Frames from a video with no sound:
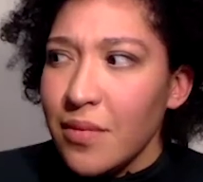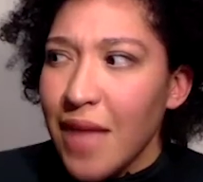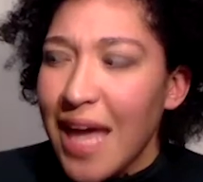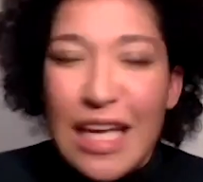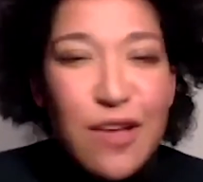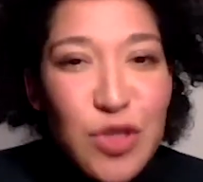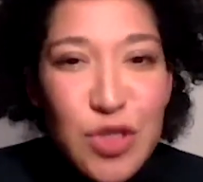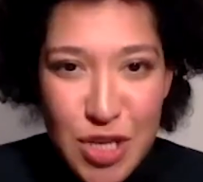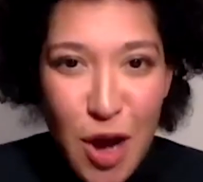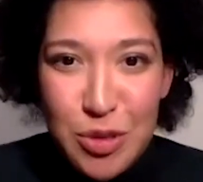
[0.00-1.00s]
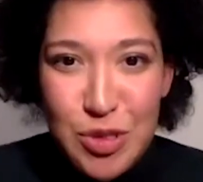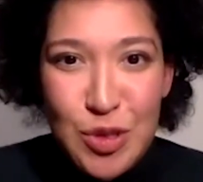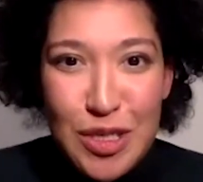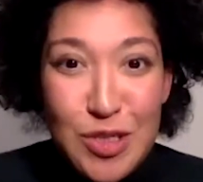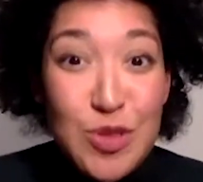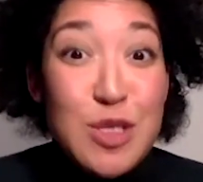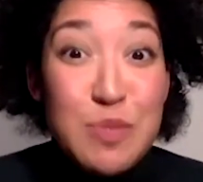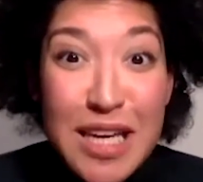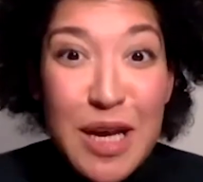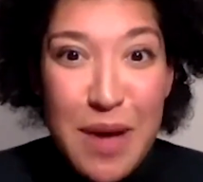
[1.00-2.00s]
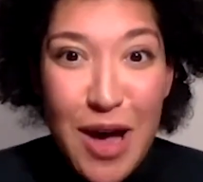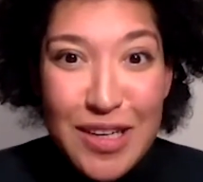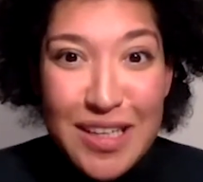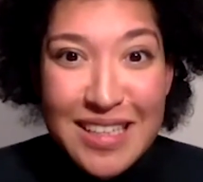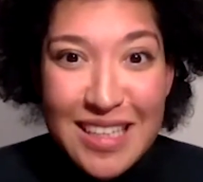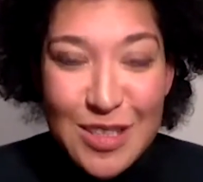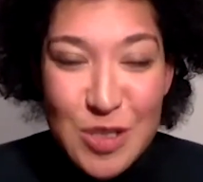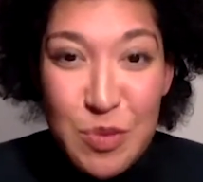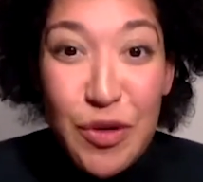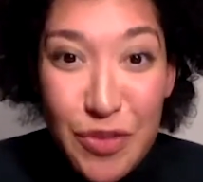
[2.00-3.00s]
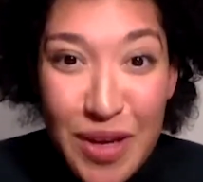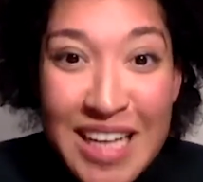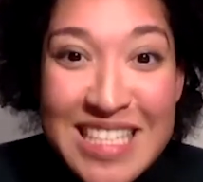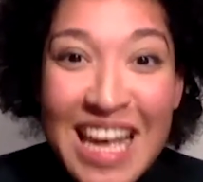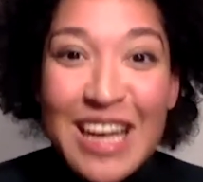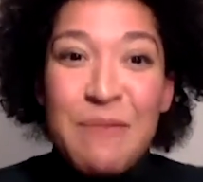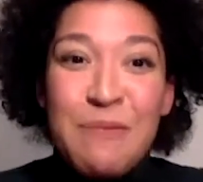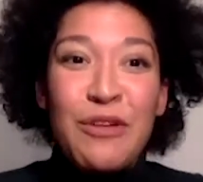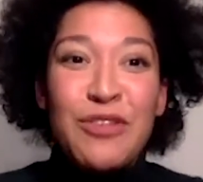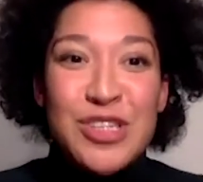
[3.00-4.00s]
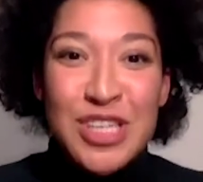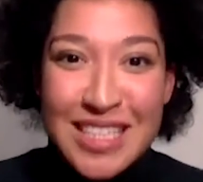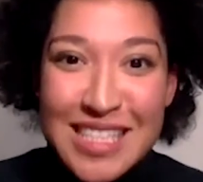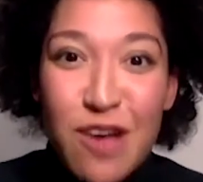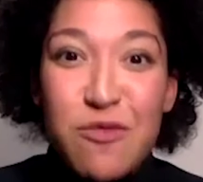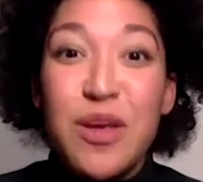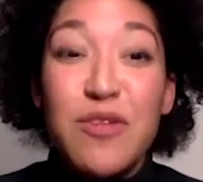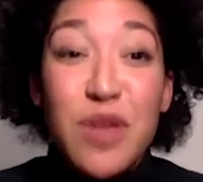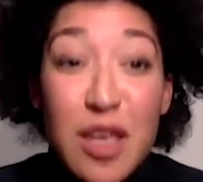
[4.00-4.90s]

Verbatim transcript: and even just the opportunity to speak about it is a privilege it's like a privilege in itself giving,